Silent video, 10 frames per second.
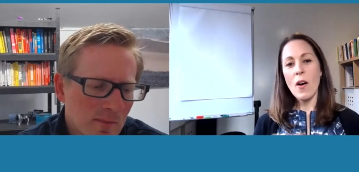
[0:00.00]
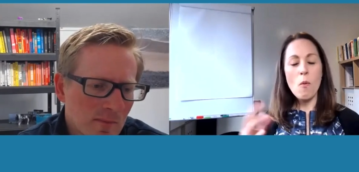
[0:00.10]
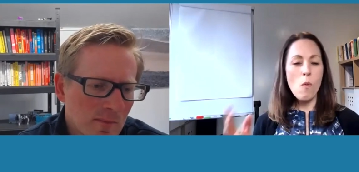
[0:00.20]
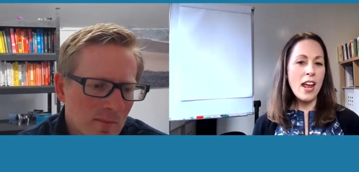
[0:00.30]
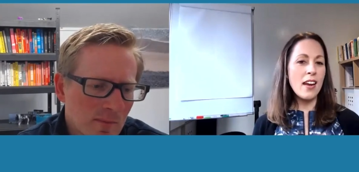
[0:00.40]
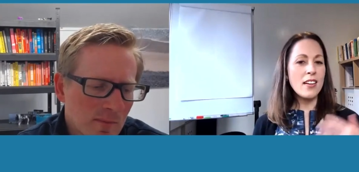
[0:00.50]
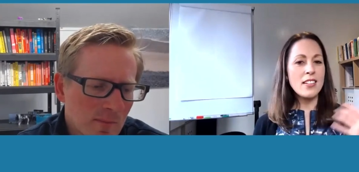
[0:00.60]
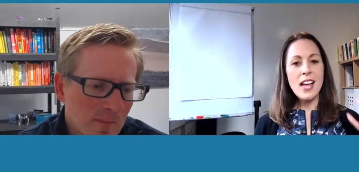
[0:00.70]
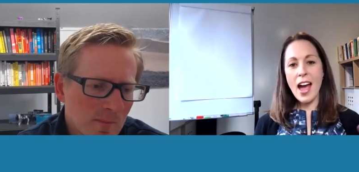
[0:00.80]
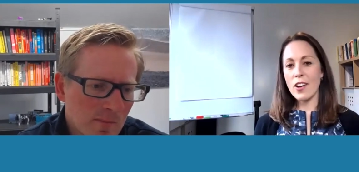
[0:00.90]

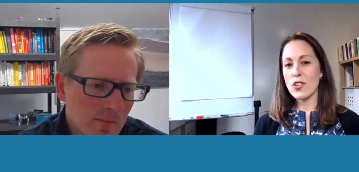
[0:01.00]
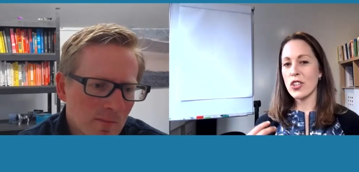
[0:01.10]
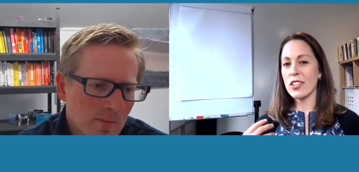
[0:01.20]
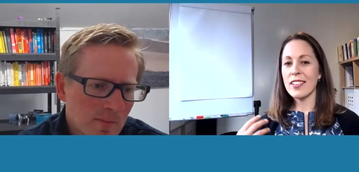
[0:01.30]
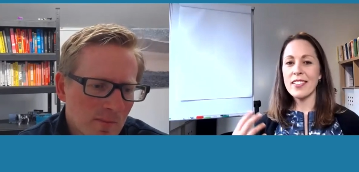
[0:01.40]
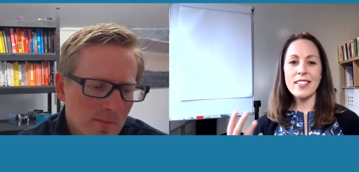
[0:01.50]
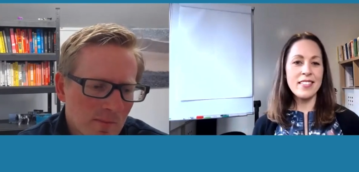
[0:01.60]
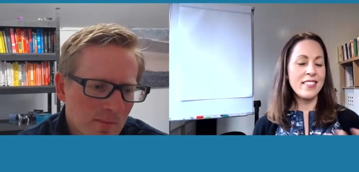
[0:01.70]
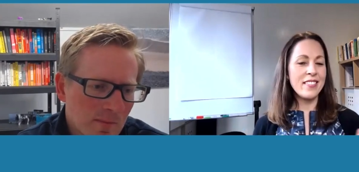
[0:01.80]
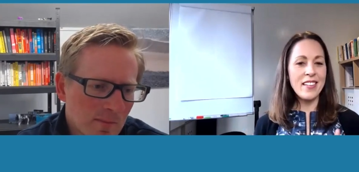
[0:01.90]
Speaker 1: awareness,
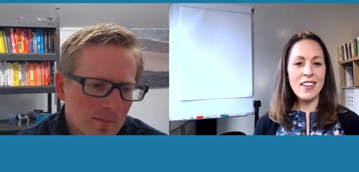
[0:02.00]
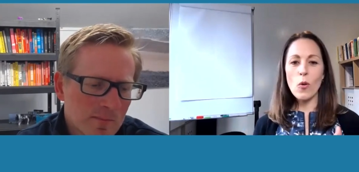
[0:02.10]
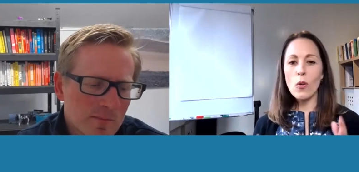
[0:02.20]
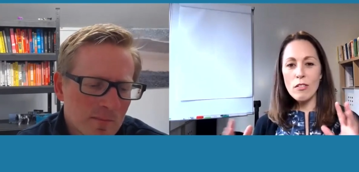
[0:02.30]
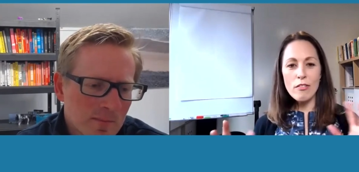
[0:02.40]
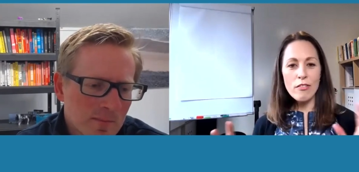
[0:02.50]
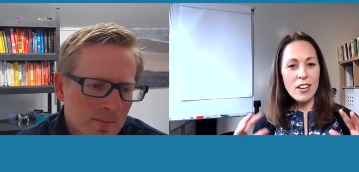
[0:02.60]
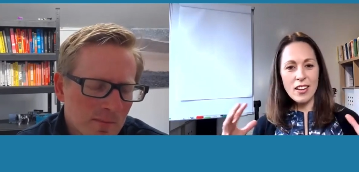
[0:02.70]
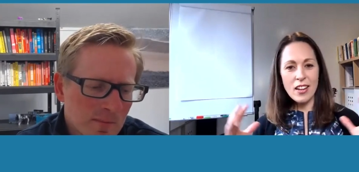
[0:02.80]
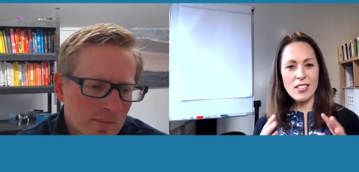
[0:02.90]
action, all of
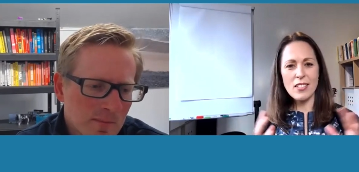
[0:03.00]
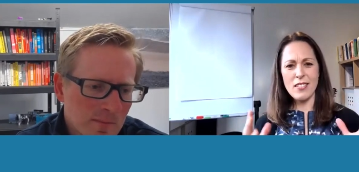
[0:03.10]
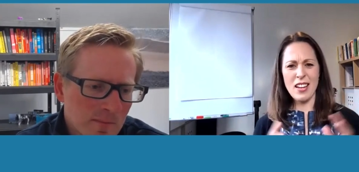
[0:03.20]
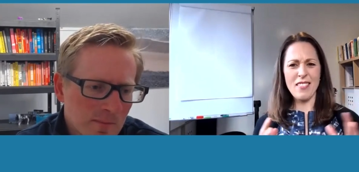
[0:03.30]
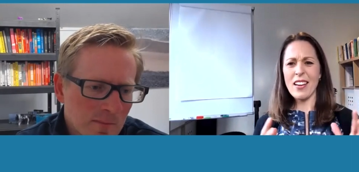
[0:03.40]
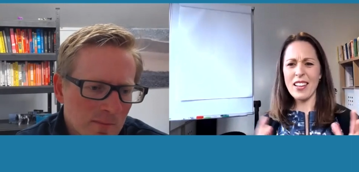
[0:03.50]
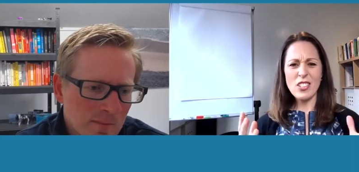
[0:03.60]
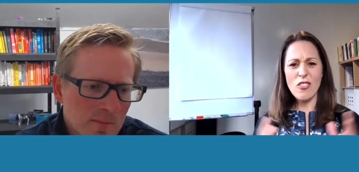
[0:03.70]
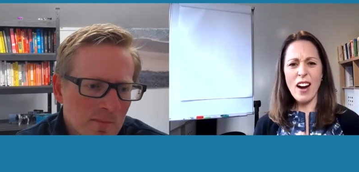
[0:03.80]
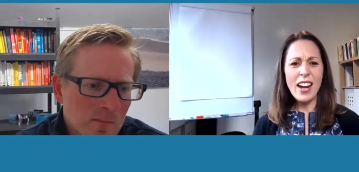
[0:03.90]
it, it's
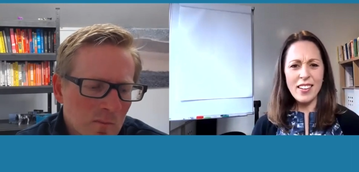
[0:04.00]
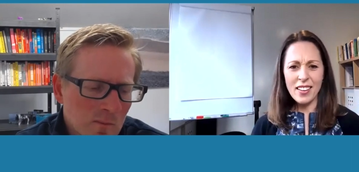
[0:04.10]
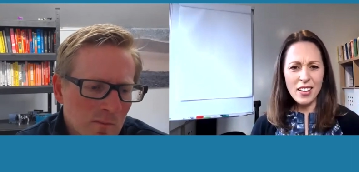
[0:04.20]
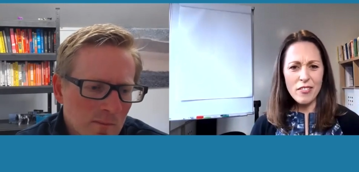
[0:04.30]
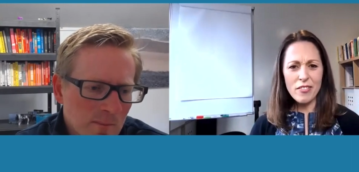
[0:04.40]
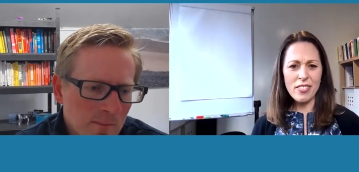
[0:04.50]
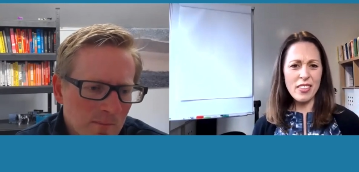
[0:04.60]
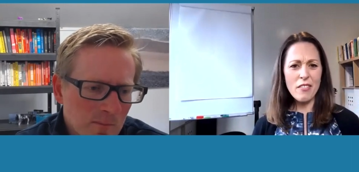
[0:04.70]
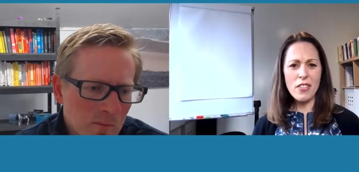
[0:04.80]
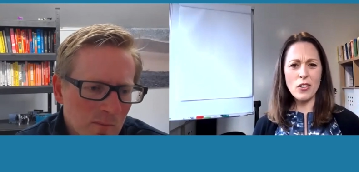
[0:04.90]
it's great. I love
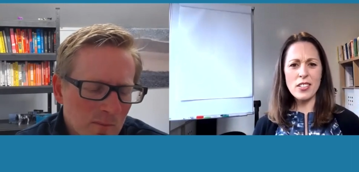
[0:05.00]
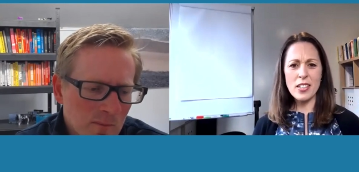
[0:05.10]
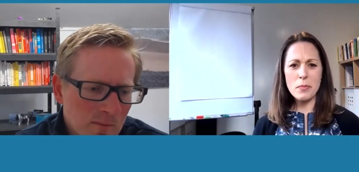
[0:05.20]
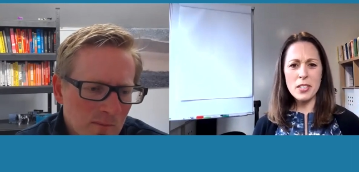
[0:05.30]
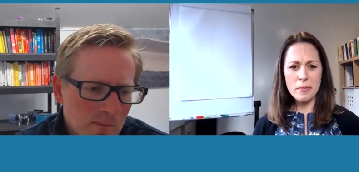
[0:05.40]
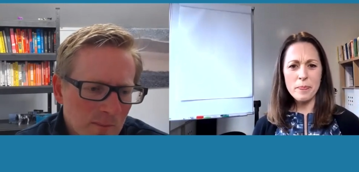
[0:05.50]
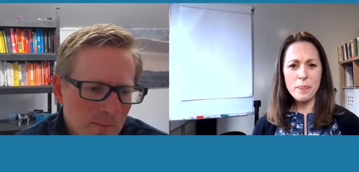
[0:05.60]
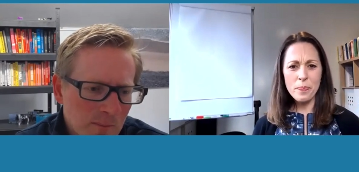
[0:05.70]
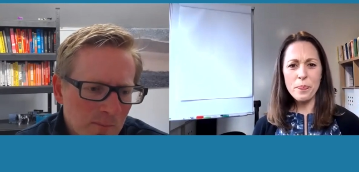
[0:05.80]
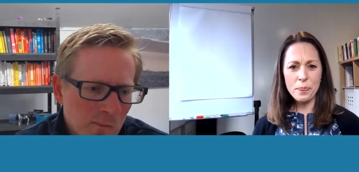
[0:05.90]
love the concept
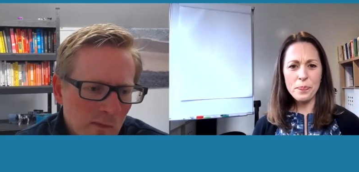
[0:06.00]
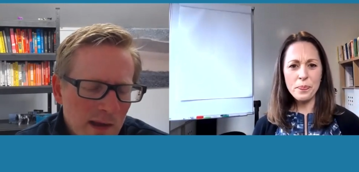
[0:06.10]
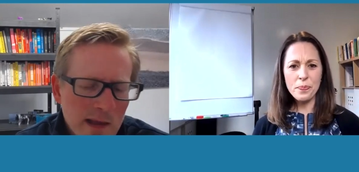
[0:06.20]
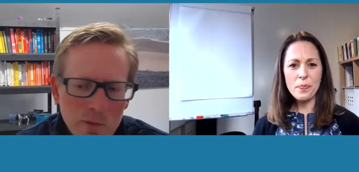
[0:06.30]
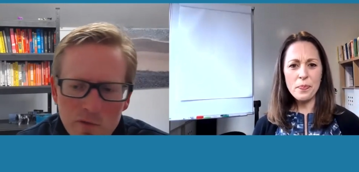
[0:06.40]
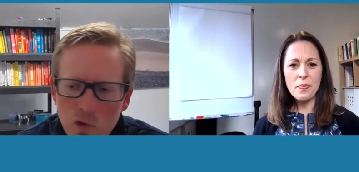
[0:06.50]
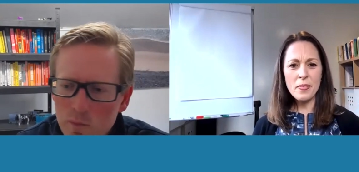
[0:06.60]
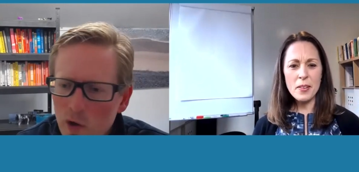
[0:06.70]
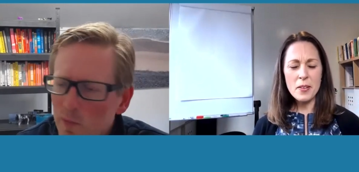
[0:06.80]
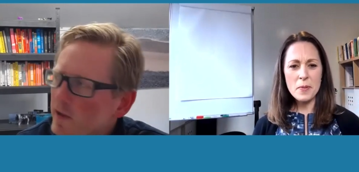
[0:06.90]
Speaker 2: yeah, there was a good
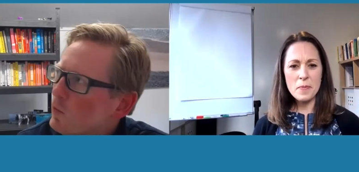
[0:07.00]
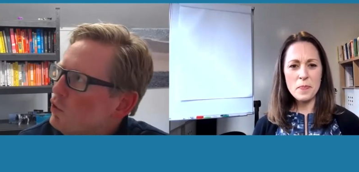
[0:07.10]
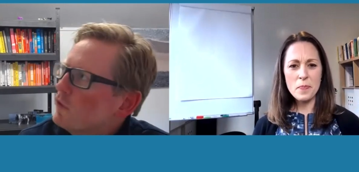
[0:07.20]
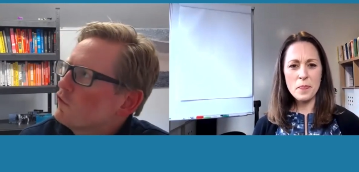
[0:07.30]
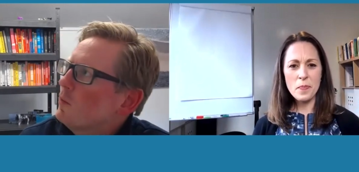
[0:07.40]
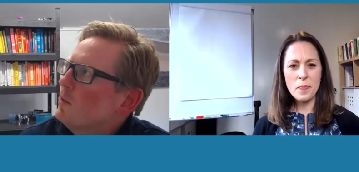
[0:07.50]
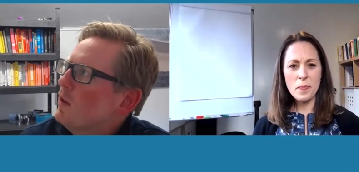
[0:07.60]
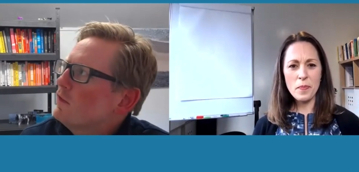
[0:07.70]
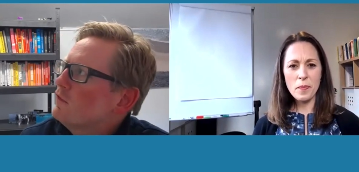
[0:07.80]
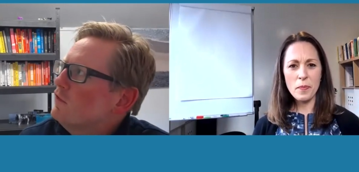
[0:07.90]
moment in a workshop
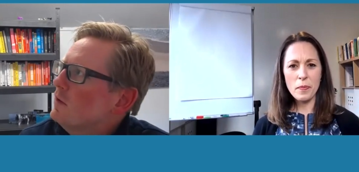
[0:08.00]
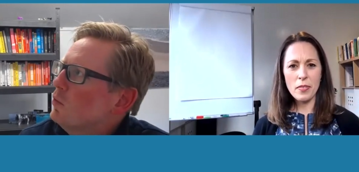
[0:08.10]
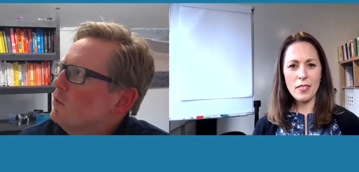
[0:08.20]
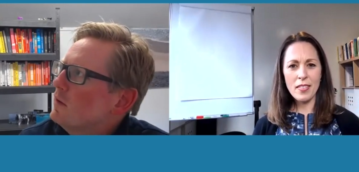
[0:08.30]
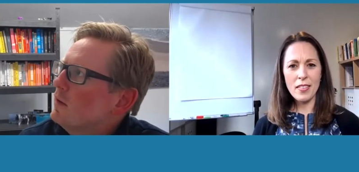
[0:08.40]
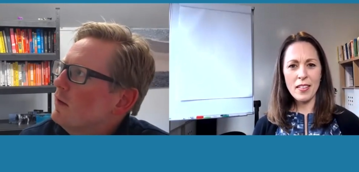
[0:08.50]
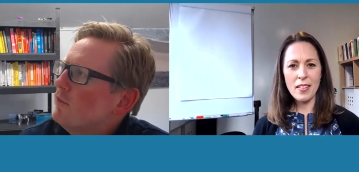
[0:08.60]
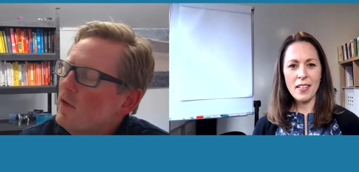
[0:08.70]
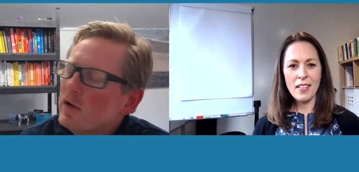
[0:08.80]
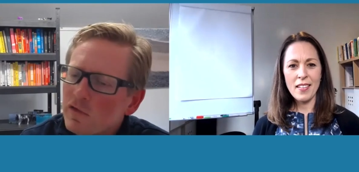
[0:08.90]
last year with a, a,
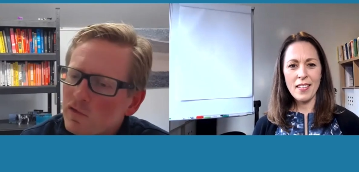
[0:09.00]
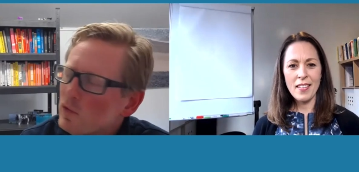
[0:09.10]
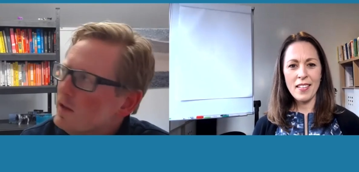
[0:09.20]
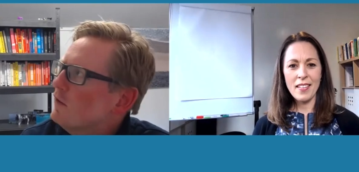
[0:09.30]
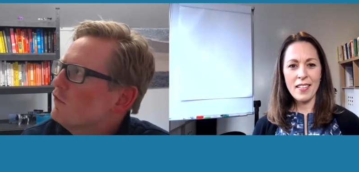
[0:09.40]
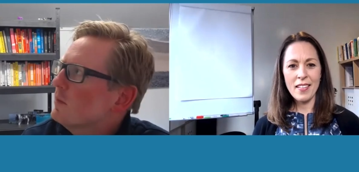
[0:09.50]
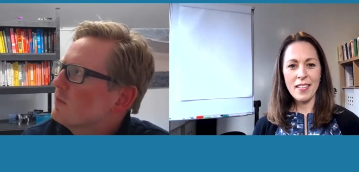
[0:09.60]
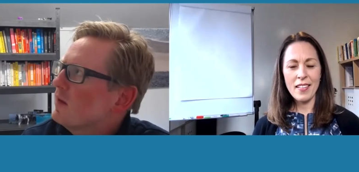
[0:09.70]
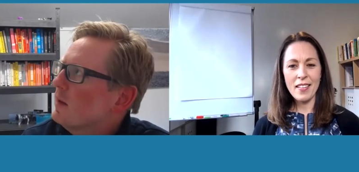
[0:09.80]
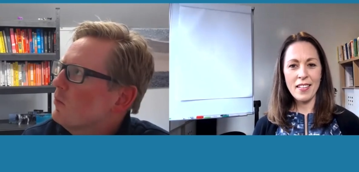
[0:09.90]
functional leadership
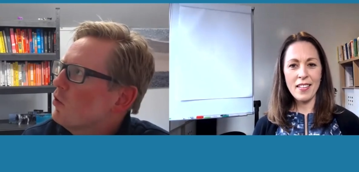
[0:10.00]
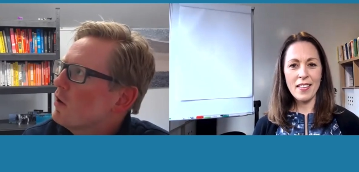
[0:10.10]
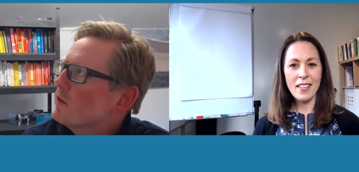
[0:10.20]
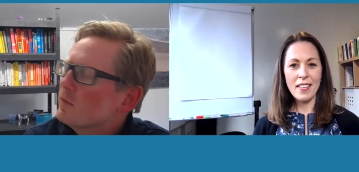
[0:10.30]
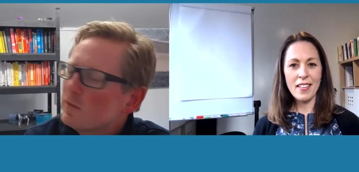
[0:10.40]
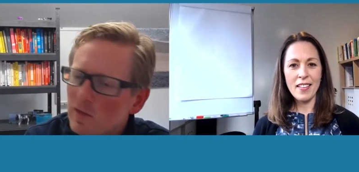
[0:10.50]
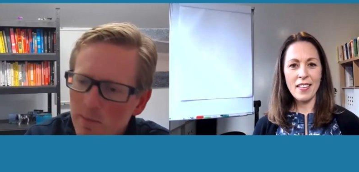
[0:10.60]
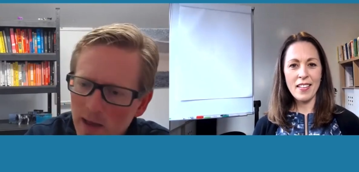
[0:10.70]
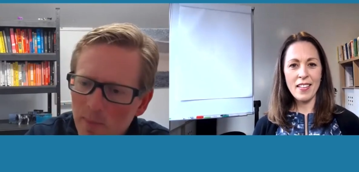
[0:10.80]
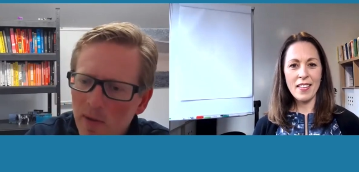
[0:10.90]
team where I asked them to
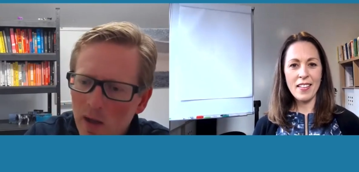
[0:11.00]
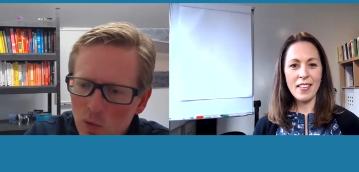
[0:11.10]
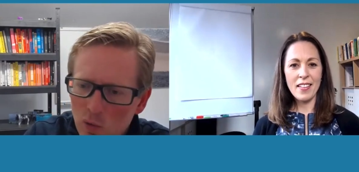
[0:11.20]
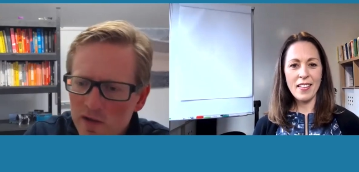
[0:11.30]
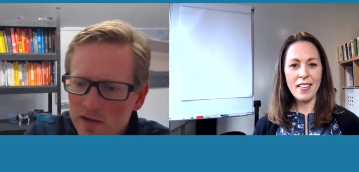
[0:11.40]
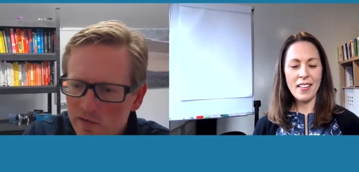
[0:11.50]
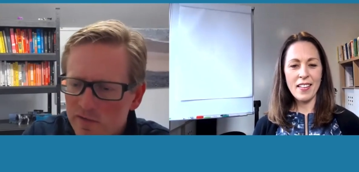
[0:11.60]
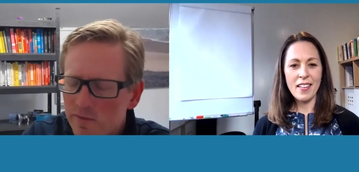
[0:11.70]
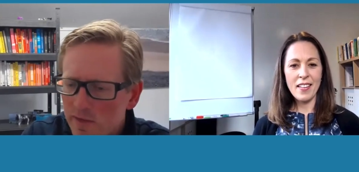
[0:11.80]
map out all the initiatives they